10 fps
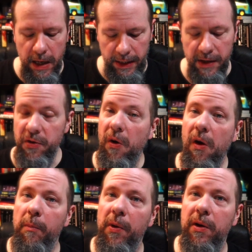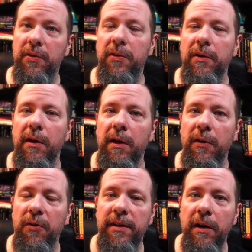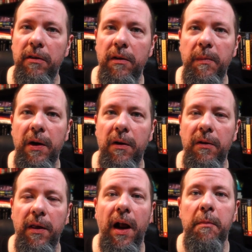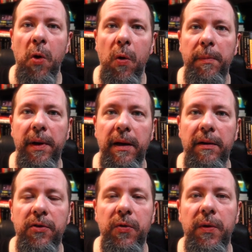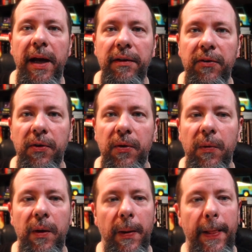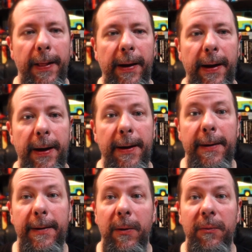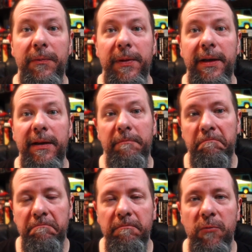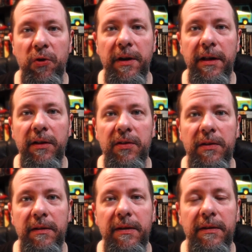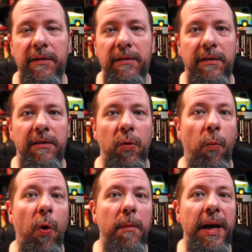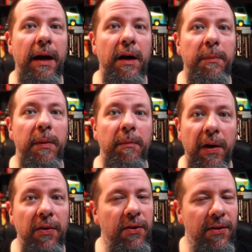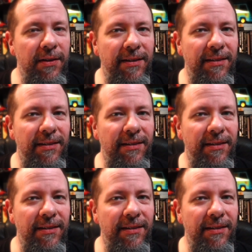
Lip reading: These are all books. There's 10 of them here that I'm hoping to get to. Hopefully during this the warming up months